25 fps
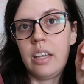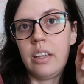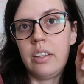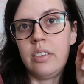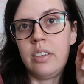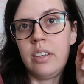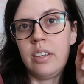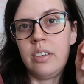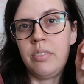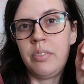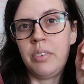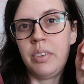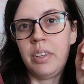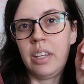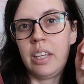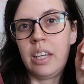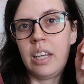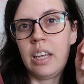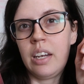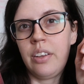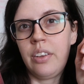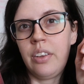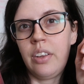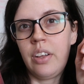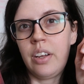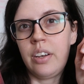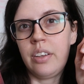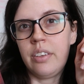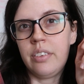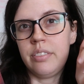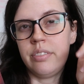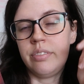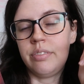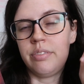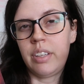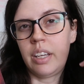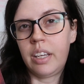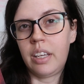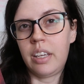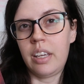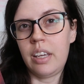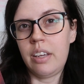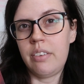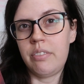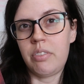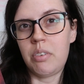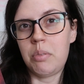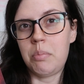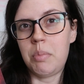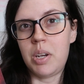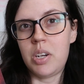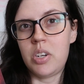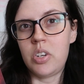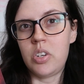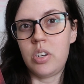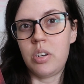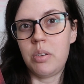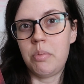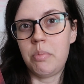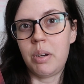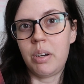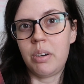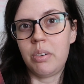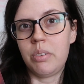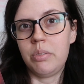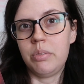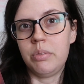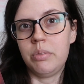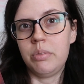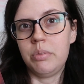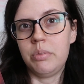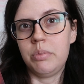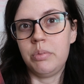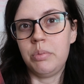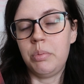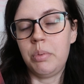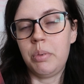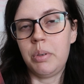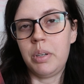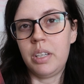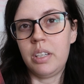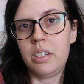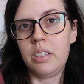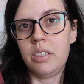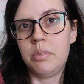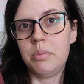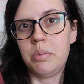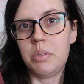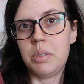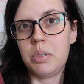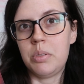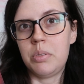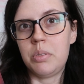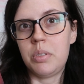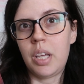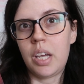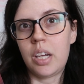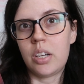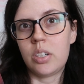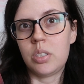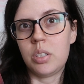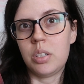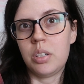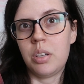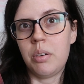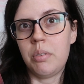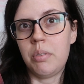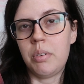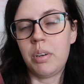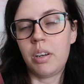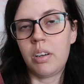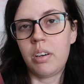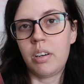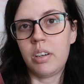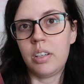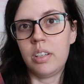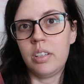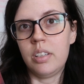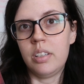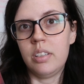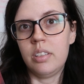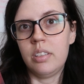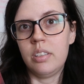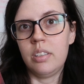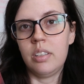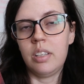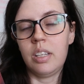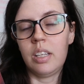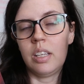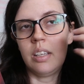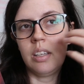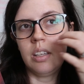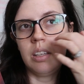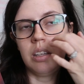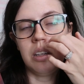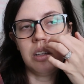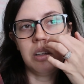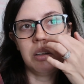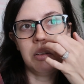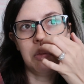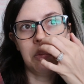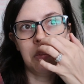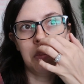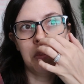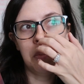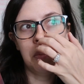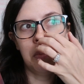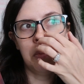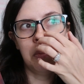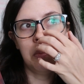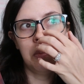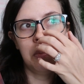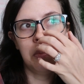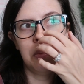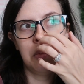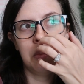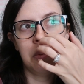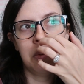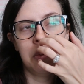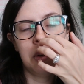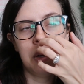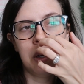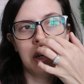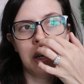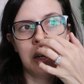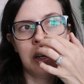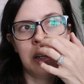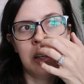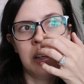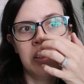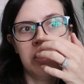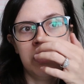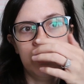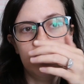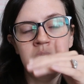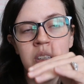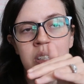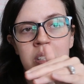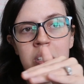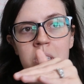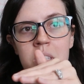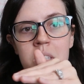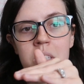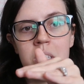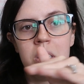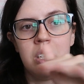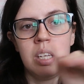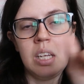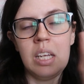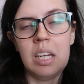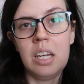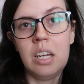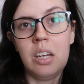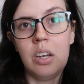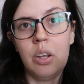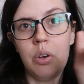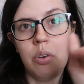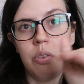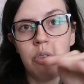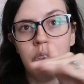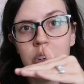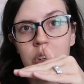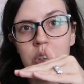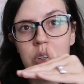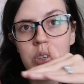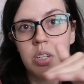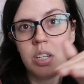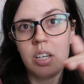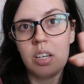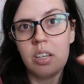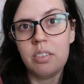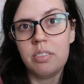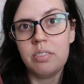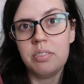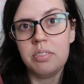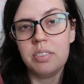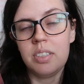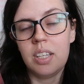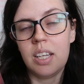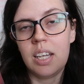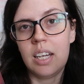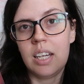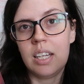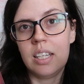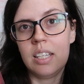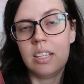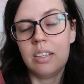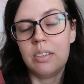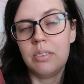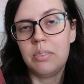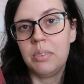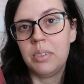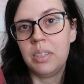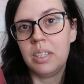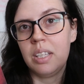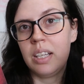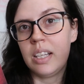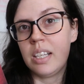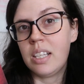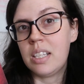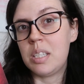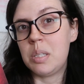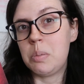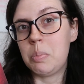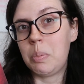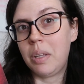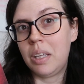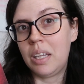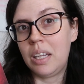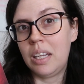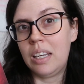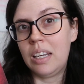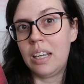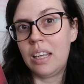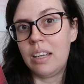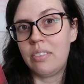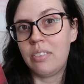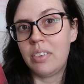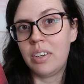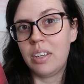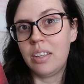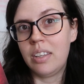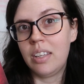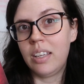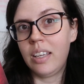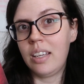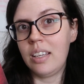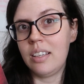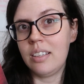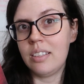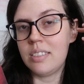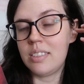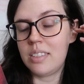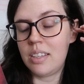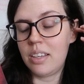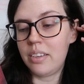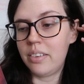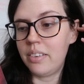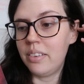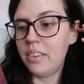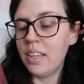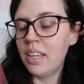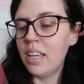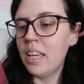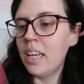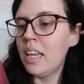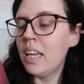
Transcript: It didn't really get a lot of like information about what was actually going on. It um kind of skidded over stuff and it didn't really explain everything. So